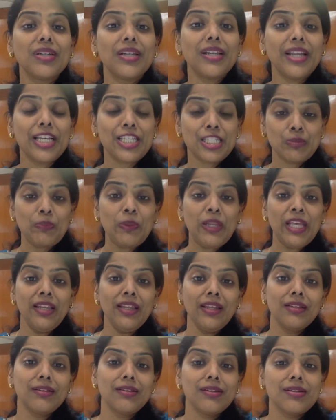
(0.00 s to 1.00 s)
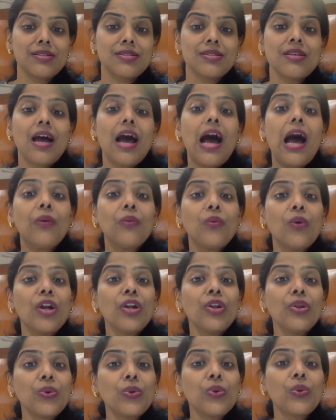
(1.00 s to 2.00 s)
explaining this, I want
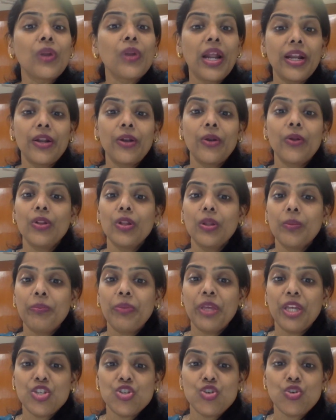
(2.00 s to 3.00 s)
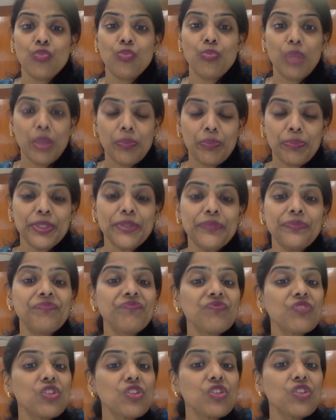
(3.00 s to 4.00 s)
you to write it on the page of paper.
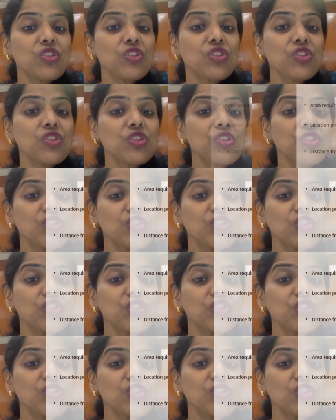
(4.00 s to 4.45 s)
First thing